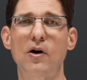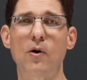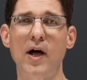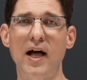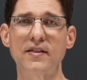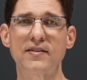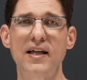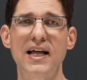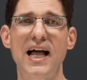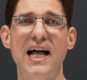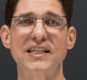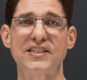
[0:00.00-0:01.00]
OS,
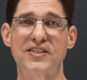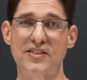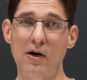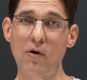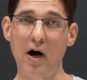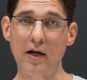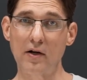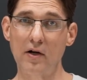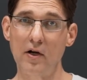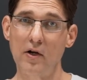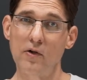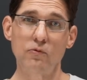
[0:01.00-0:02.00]
and so on,
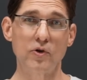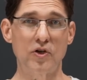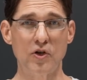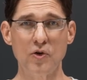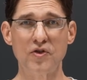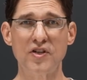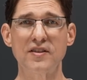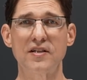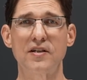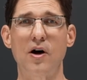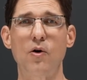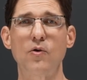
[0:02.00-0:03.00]
reducing the
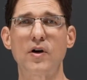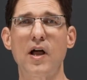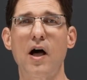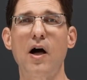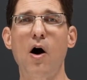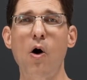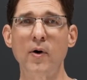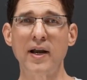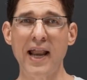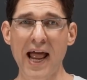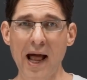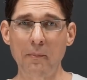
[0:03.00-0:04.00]
node
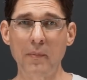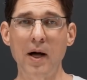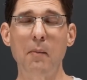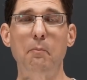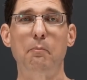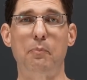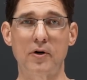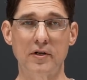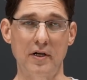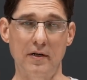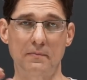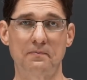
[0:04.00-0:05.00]
O&M
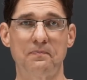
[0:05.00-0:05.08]
burden.